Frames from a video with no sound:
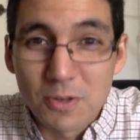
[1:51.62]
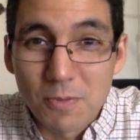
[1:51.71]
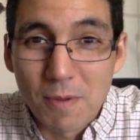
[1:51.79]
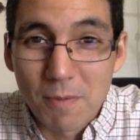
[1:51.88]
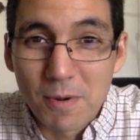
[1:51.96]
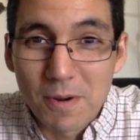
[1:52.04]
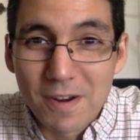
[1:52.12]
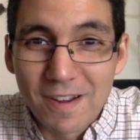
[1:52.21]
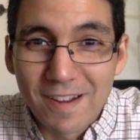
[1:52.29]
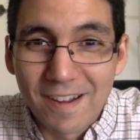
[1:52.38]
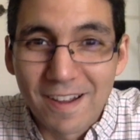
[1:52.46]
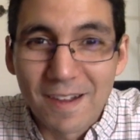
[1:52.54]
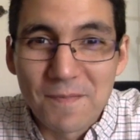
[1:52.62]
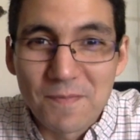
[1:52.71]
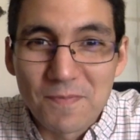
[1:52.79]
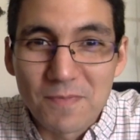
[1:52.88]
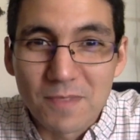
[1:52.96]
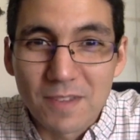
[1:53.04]
Do you remember
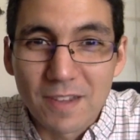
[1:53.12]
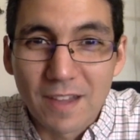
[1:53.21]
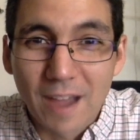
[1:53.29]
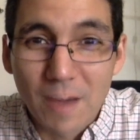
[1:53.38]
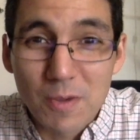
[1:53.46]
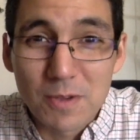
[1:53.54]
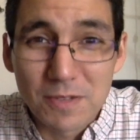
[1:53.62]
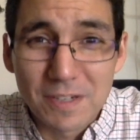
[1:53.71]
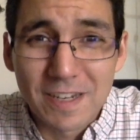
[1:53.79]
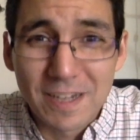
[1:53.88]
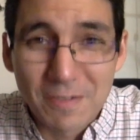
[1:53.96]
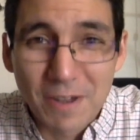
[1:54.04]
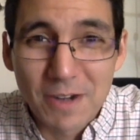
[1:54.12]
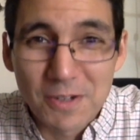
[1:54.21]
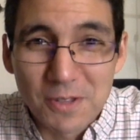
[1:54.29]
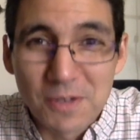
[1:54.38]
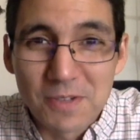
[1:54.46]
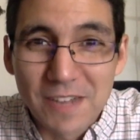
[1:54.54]
how we used to take
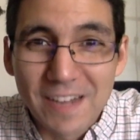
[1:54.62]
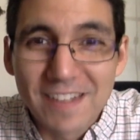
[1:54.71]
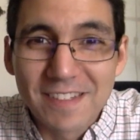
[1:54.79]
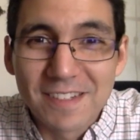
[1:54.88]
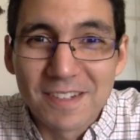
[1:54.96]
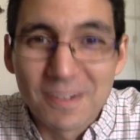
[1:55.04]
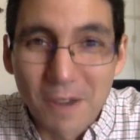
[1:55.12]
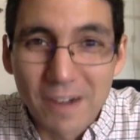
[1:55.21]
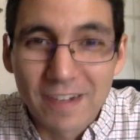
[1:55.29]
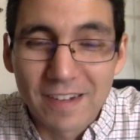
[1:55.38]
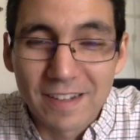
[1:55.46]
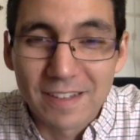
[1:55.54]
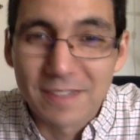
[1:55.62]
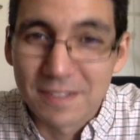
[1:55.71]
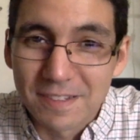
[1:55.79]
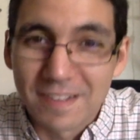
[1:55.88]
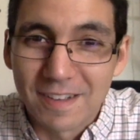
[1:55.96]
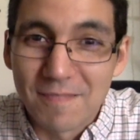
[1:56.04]
advantage of those days? Right? At
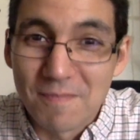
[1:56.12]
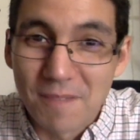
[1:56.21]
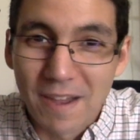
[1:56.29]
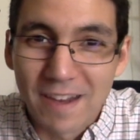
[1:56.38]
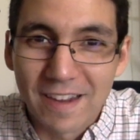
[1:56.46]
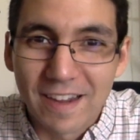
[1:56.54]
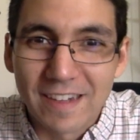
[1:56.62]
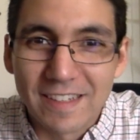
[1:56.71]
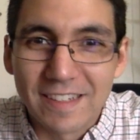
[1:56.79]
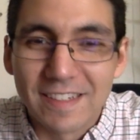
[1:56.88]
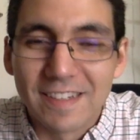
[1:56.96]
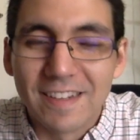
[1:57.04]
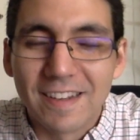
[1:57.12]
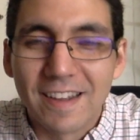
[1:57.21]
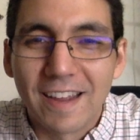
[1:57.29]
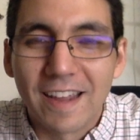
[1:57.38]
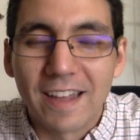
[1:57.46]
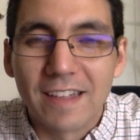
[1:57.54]
least I did.
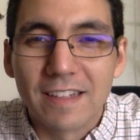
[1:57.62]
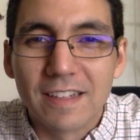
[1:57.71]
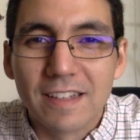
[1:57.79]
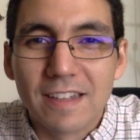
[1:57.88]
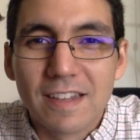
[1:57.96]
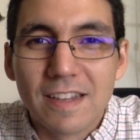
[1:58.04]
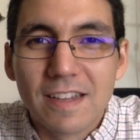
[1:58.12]
And